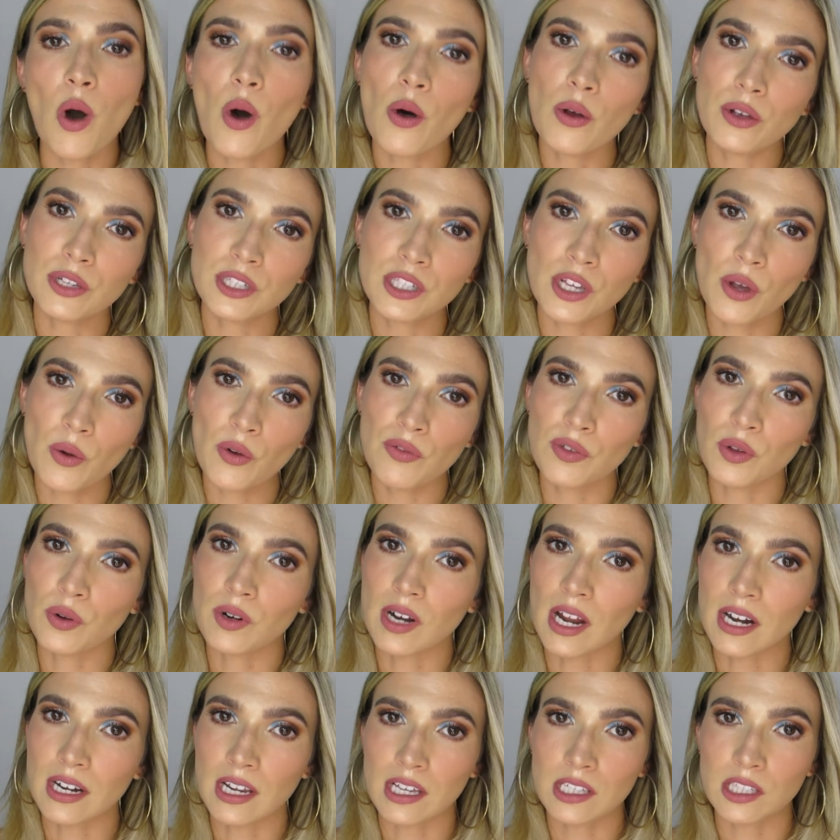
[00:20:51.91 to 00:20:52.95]
Also, if you're
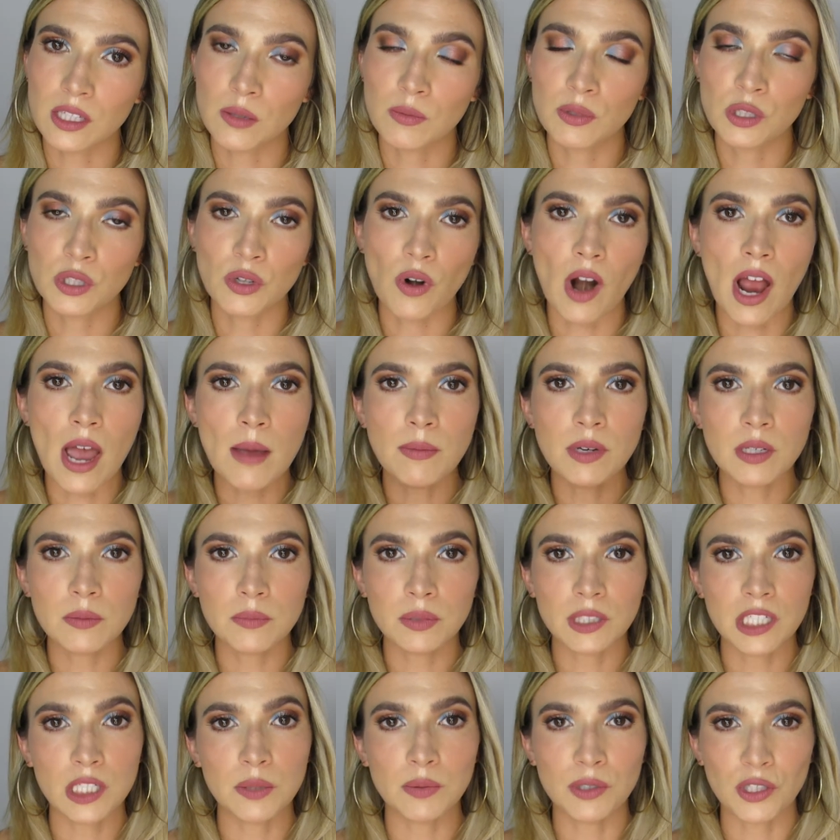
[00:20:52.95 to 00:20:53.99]
not yet subscribed,
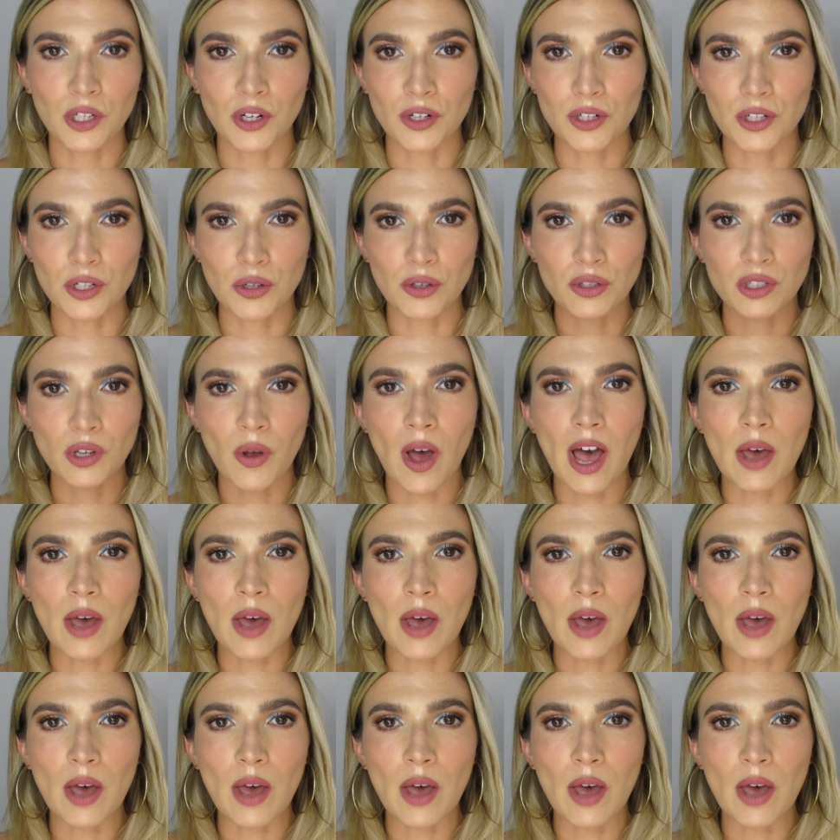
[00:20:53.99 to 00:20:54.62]
please be sure to do so.